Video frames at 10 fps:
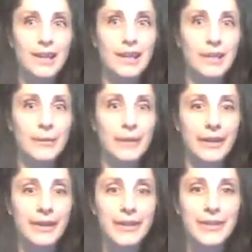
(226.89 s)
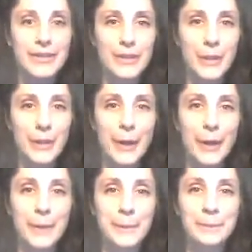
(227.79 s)
Anyway, so
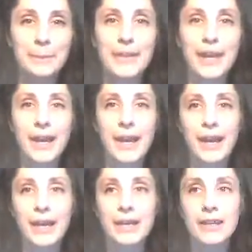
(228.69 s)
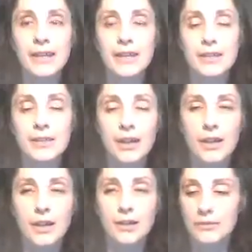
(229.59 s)
I
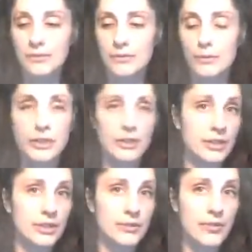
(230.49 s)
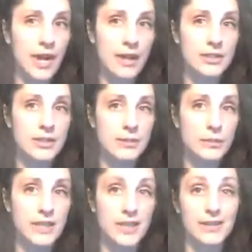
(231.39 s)
we are going to do that
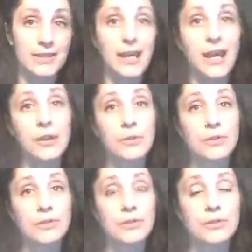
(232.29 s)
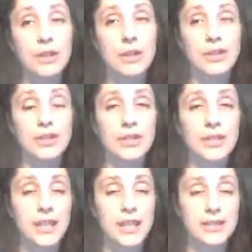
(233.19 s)
to test out
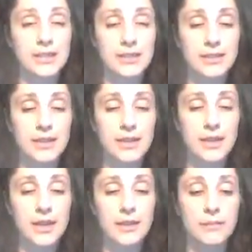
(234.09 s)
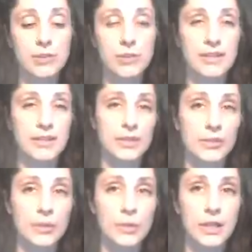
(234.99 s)
the U.S.
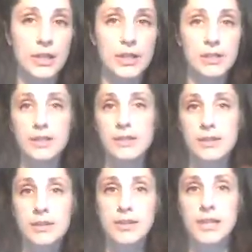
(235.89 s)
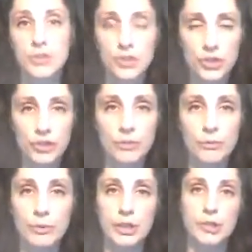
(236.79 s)
History 1, and then the next year
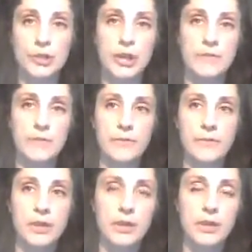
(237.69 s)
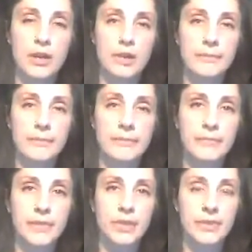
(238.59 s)
we're going to try for the
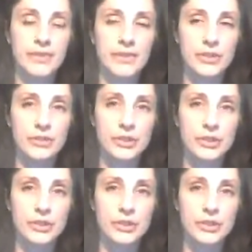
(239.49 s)
U.S. History